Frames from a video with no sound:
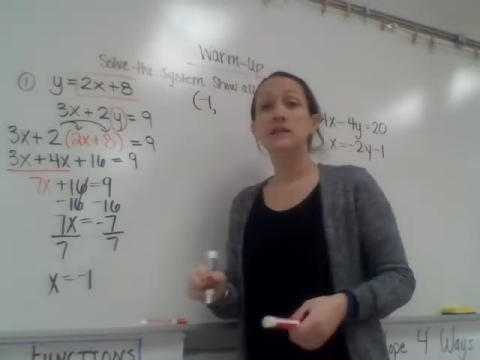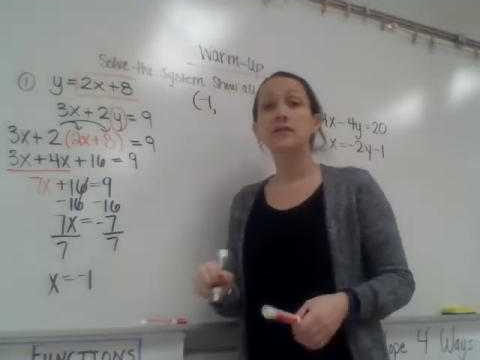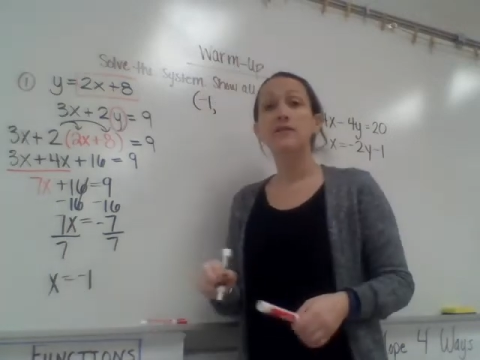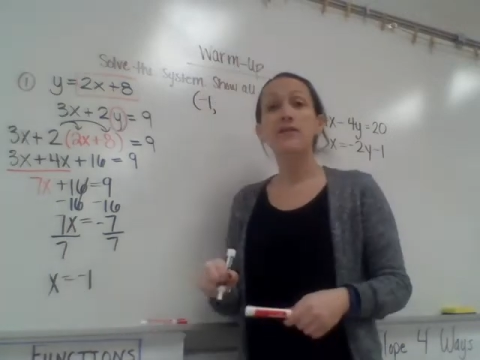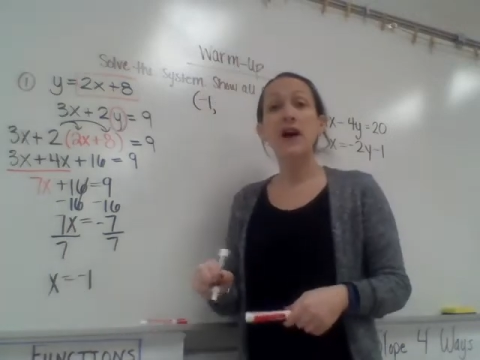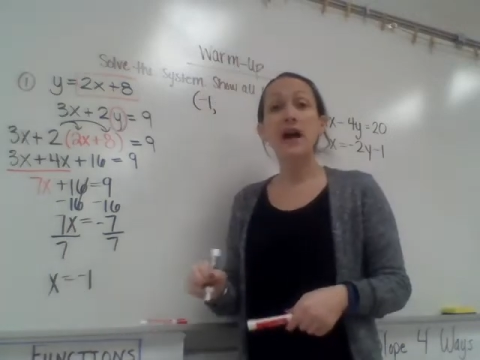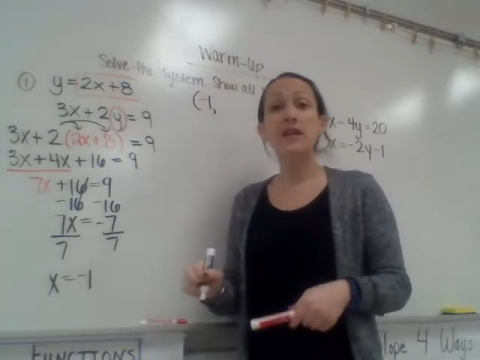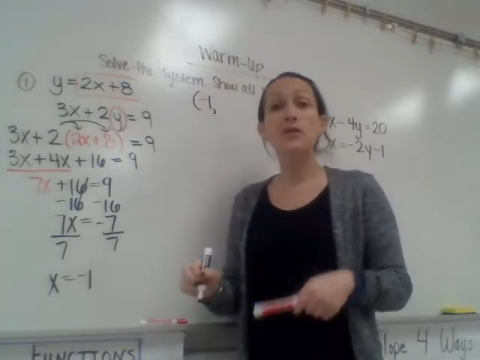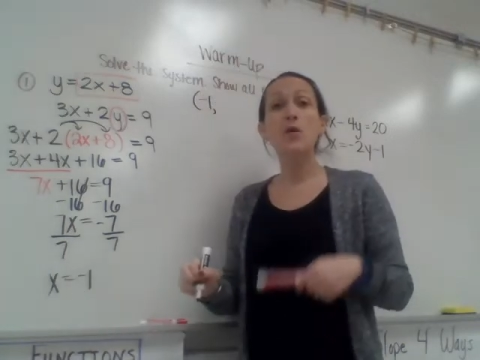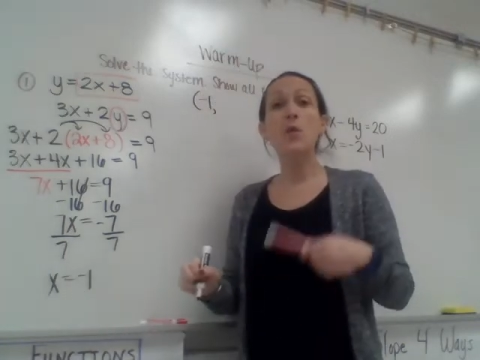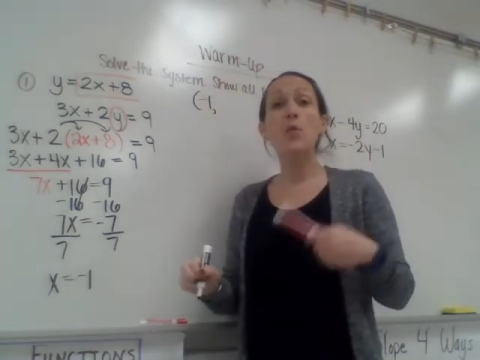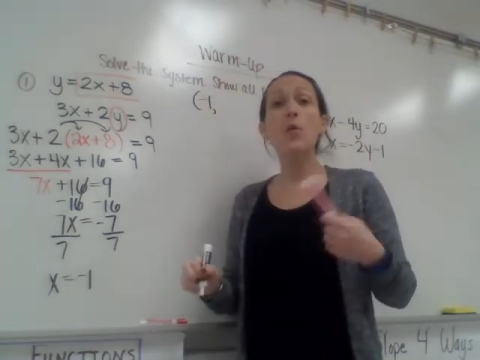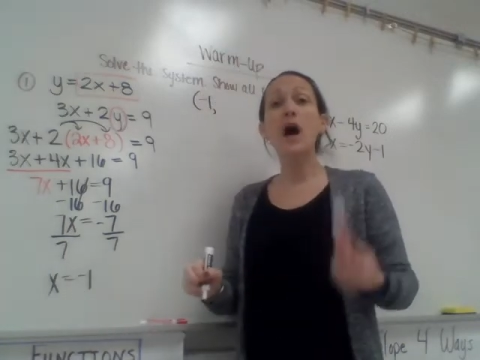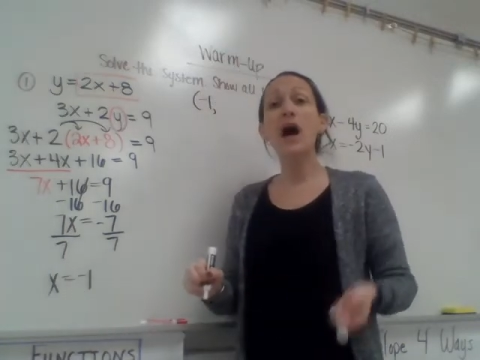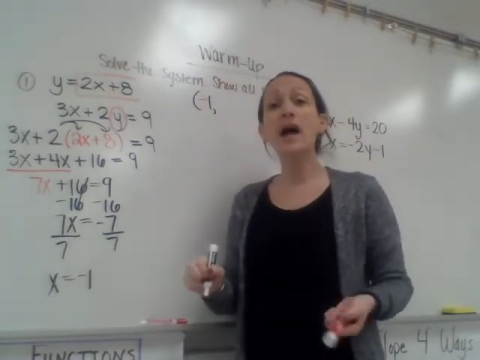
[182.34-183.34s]
To find the
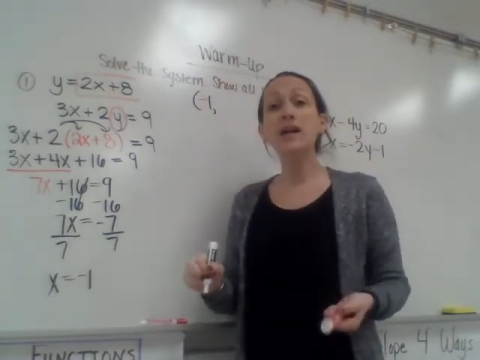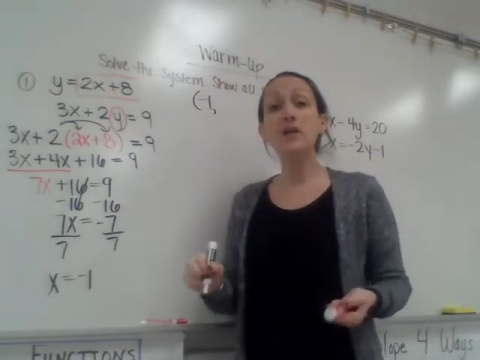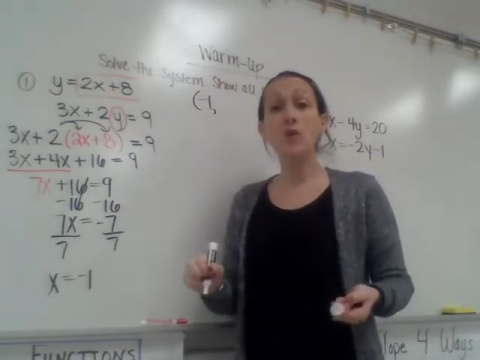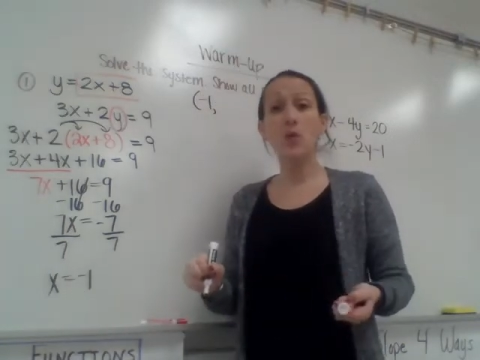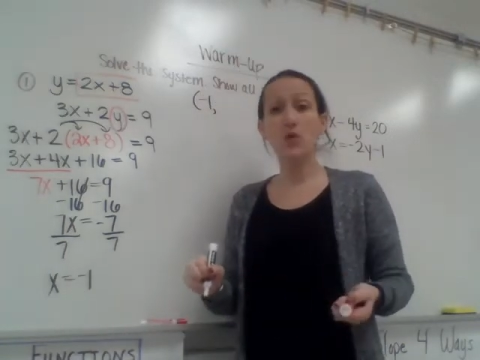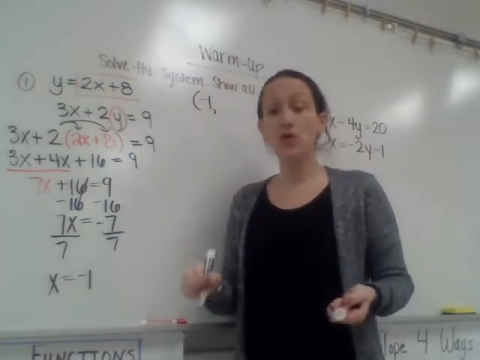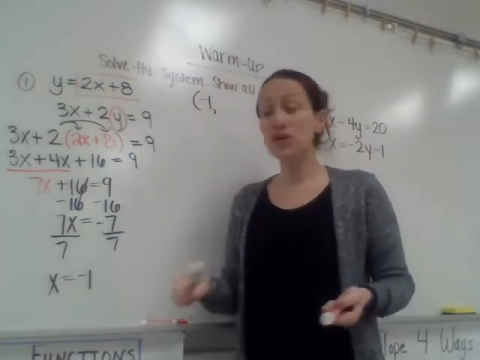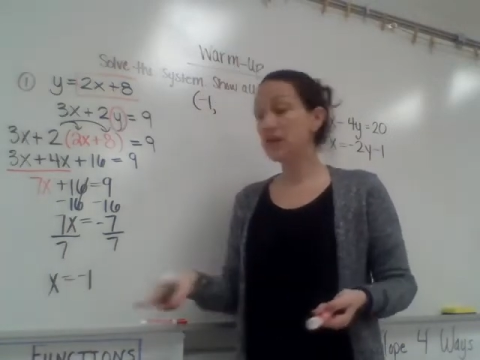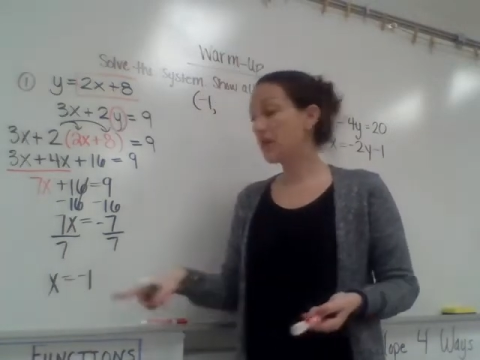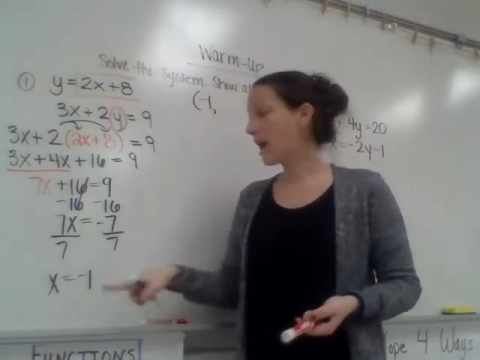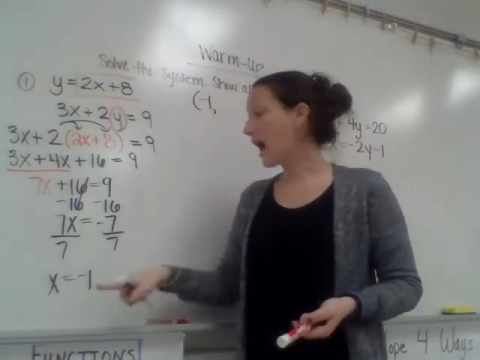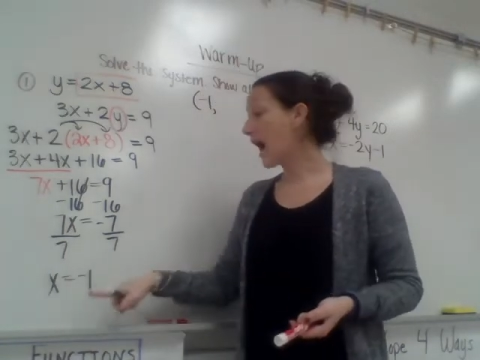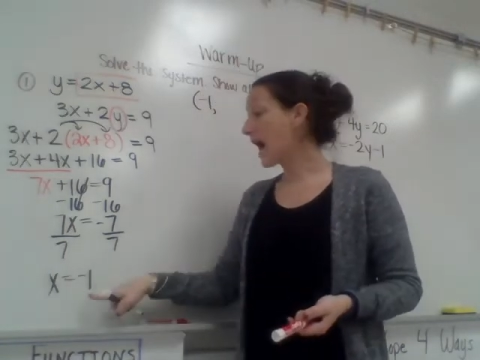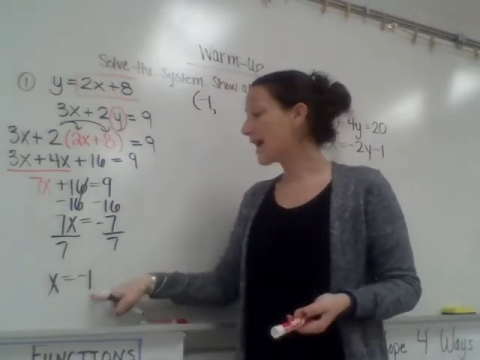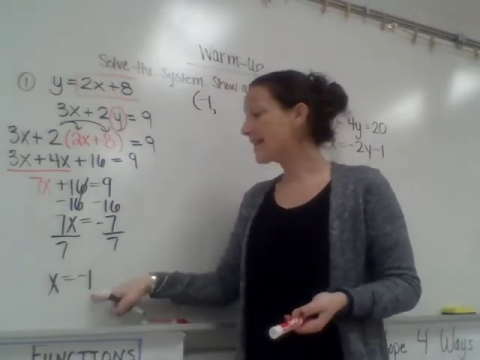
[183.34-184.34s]
y
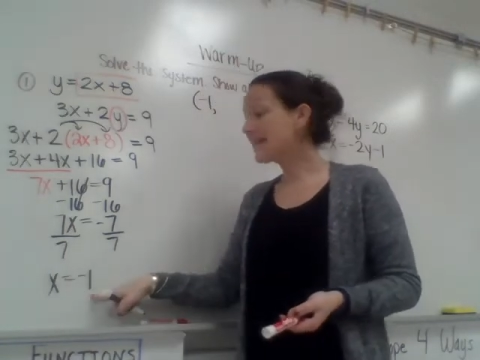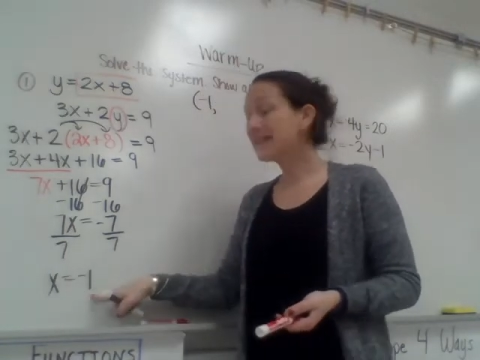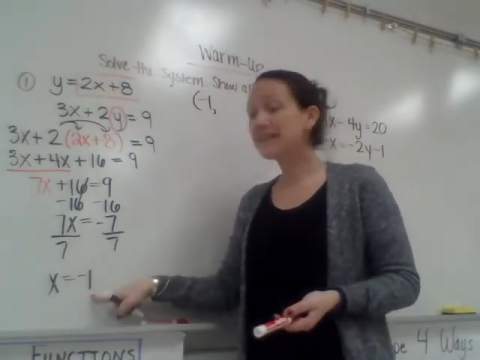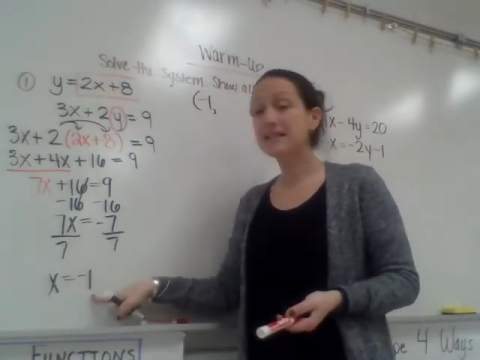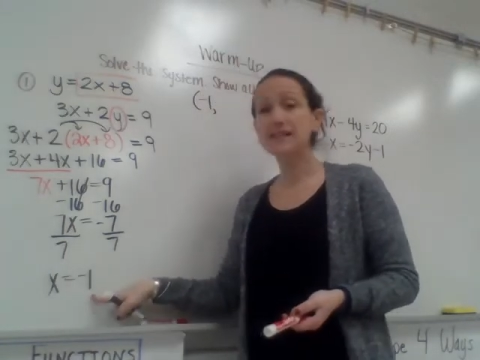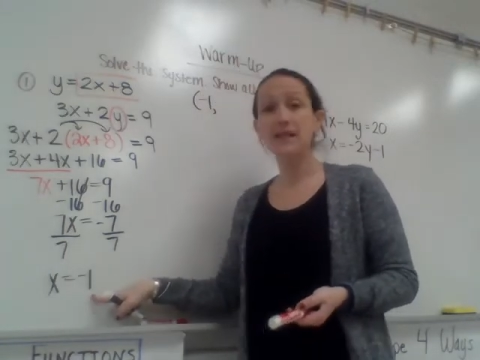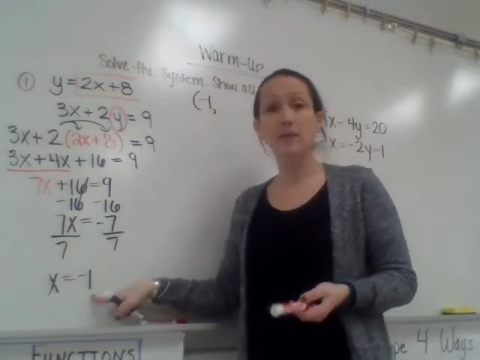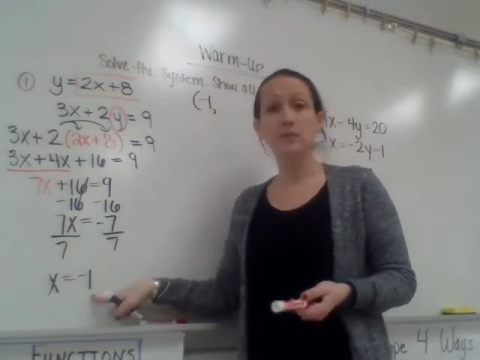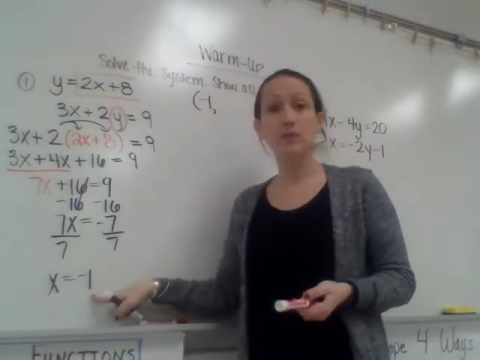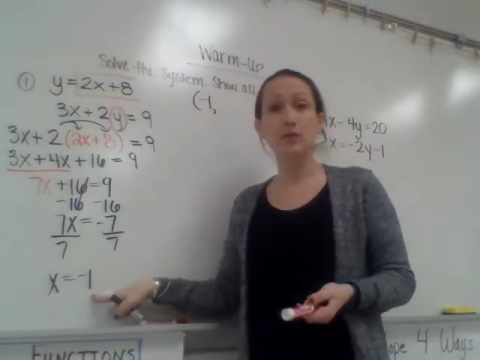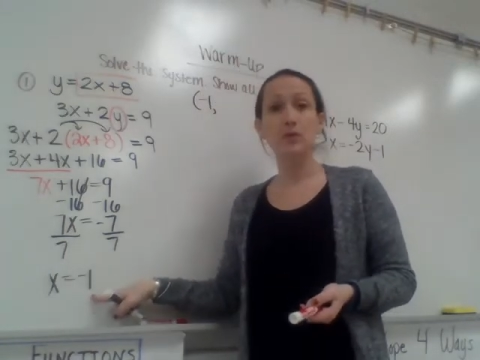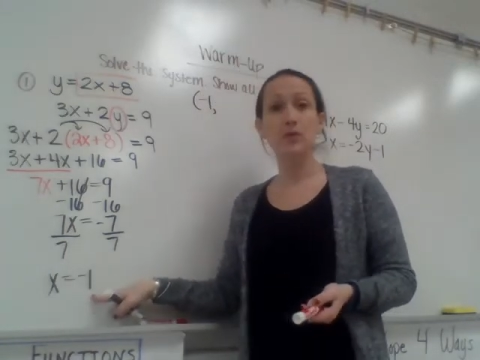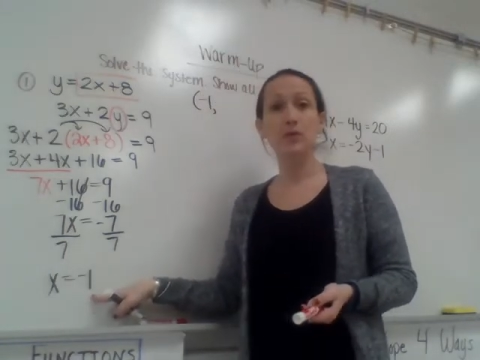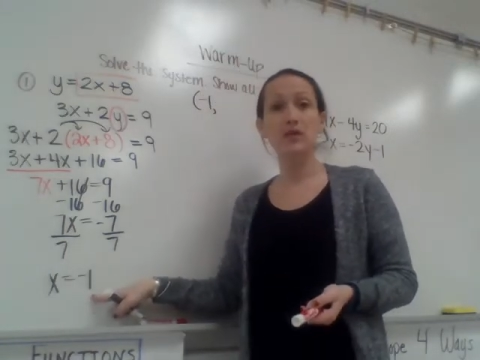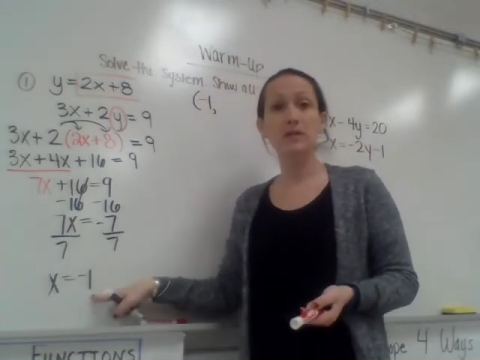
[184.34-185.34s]
coordinate, I need to
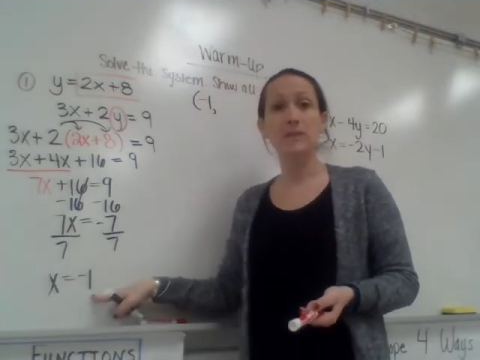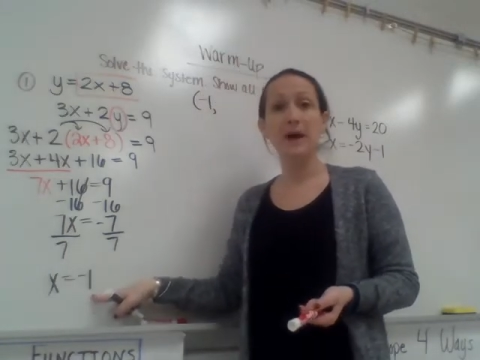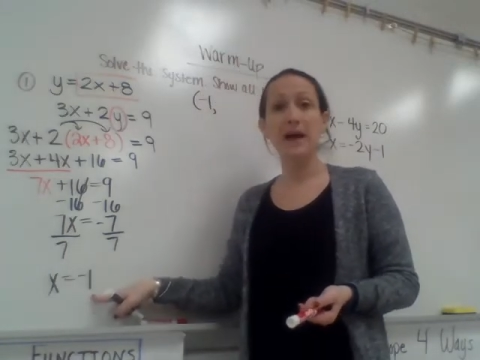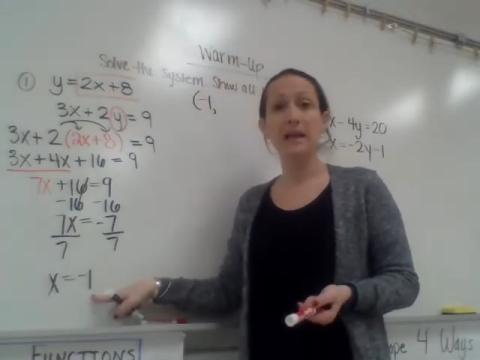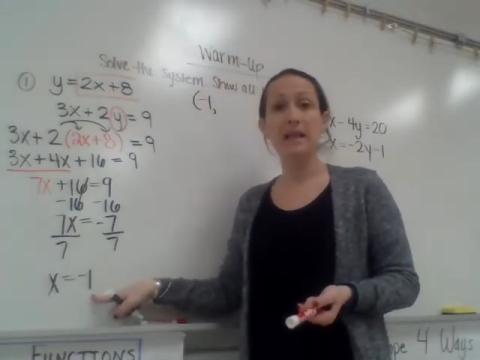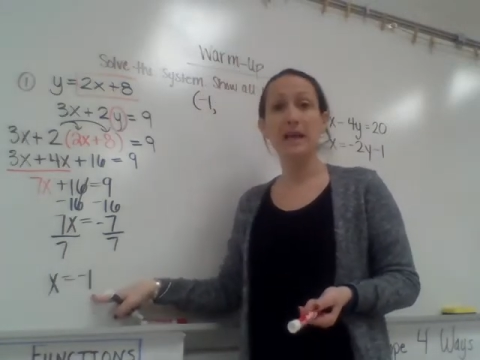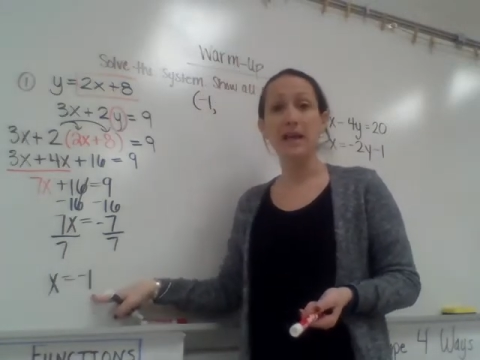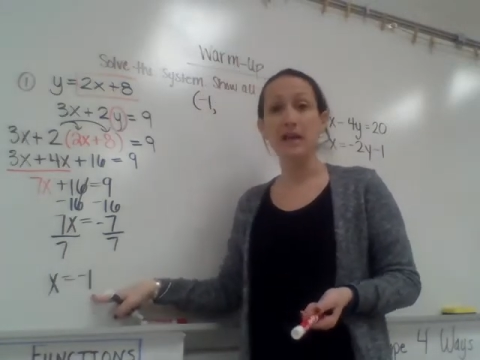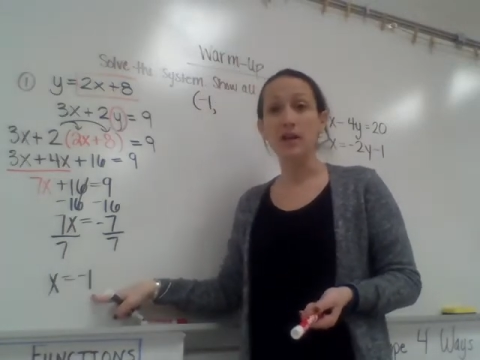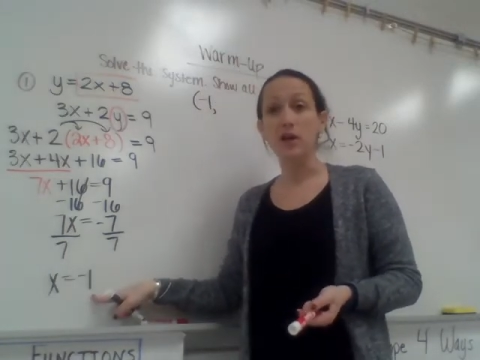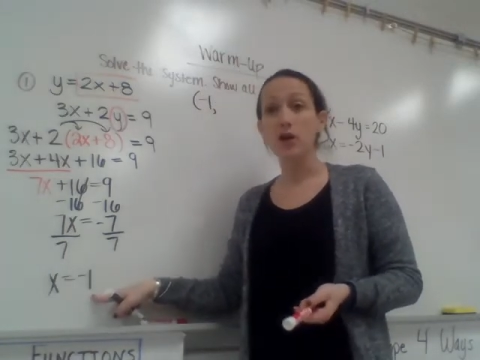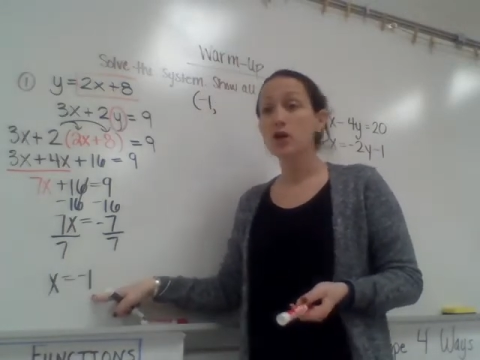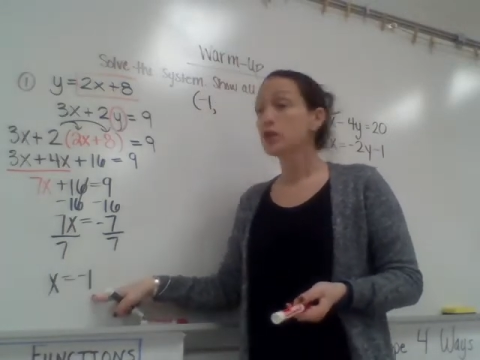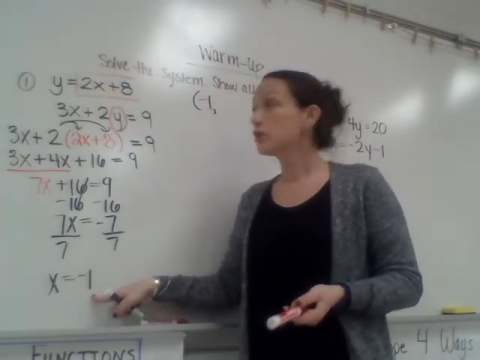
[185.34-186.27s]
substitute this back in.